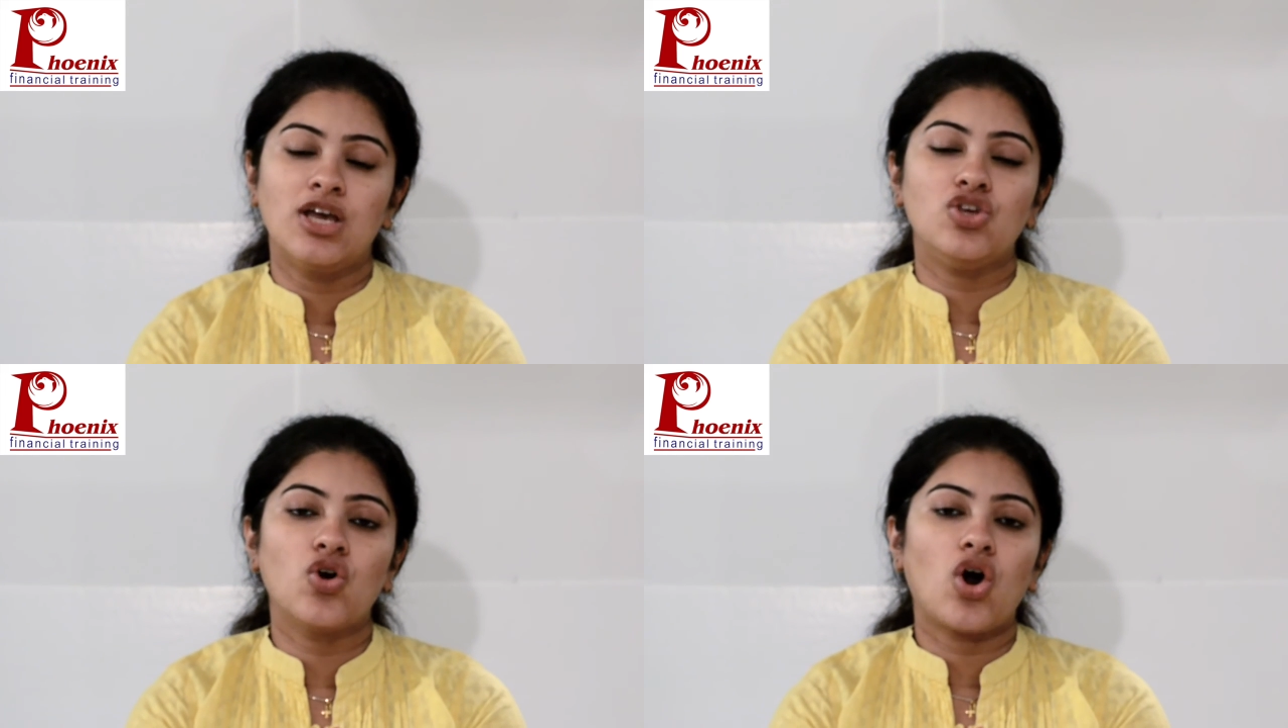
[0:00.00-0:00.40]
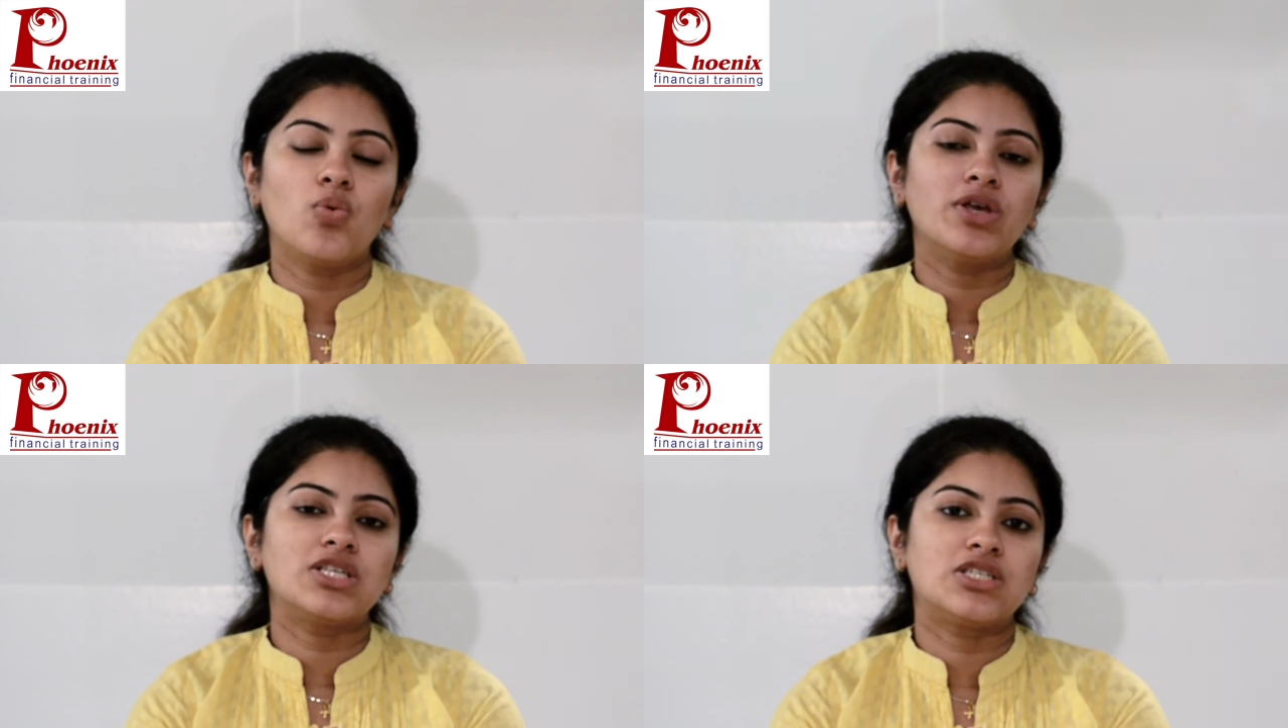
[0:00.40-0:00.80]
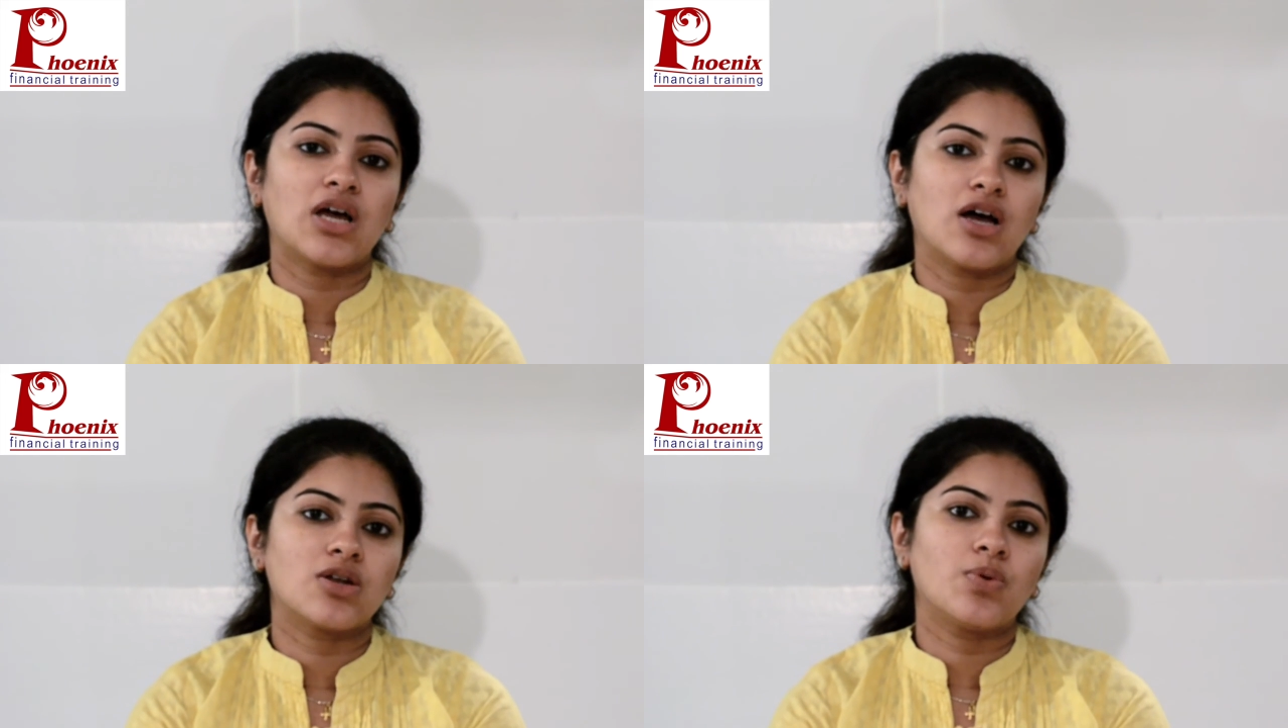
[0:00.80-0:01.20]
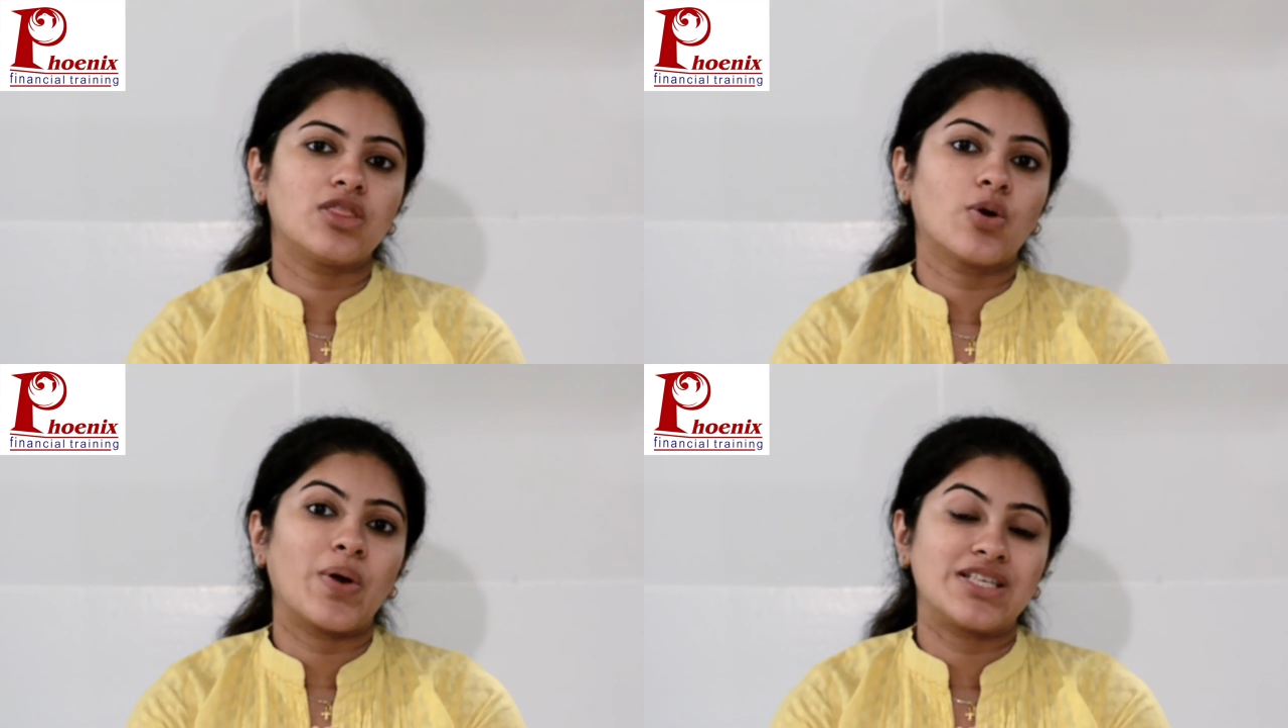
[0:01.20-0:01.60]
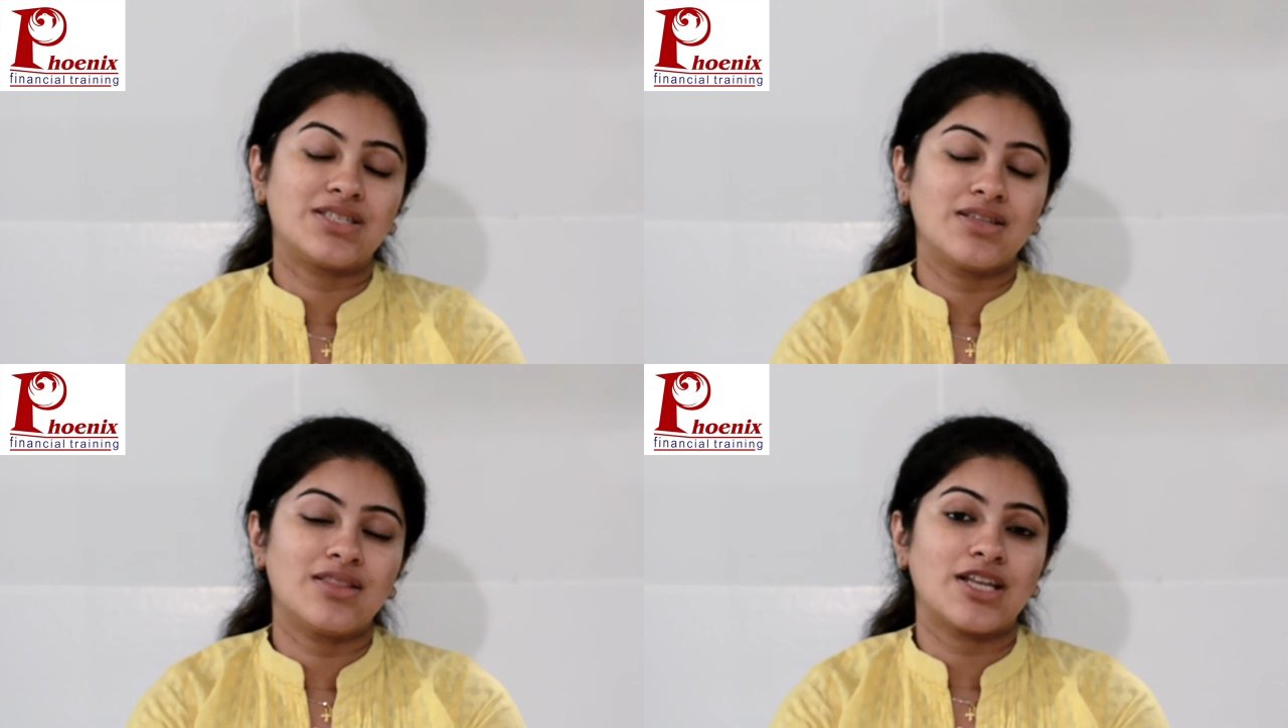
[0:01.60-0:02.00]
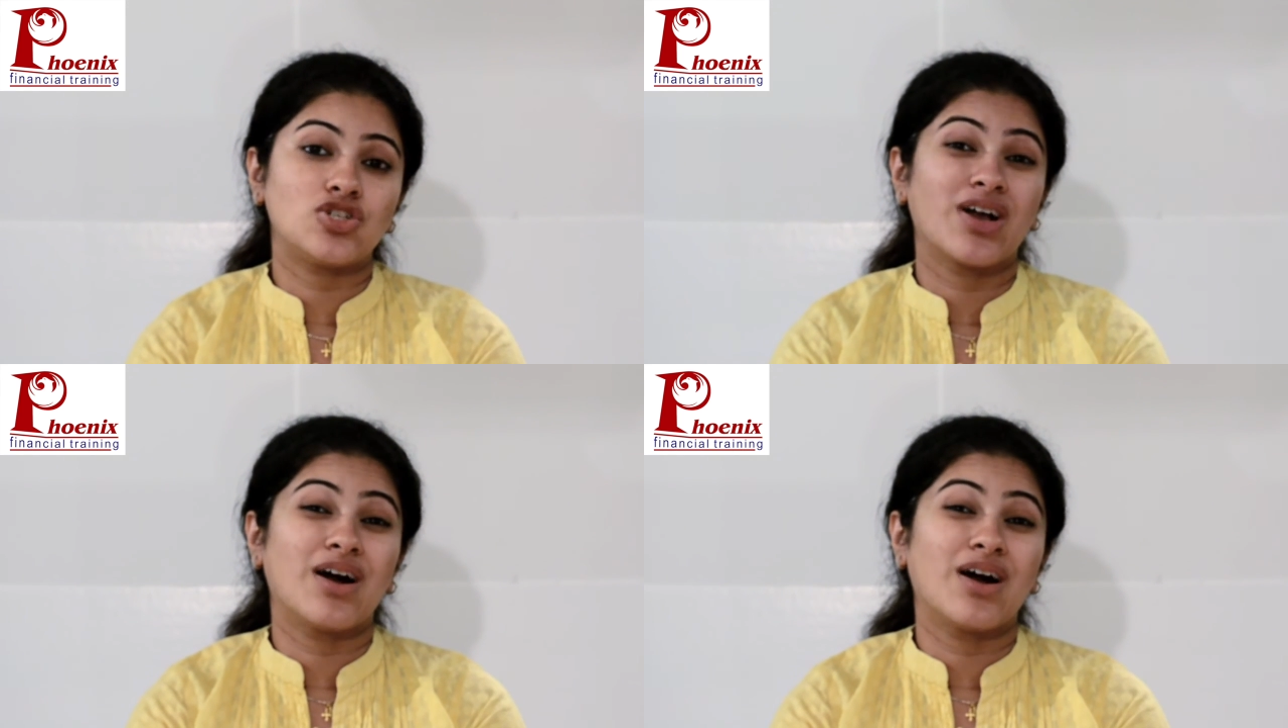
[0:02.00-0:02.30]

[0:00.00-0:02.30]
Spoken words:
You always start with the question that you're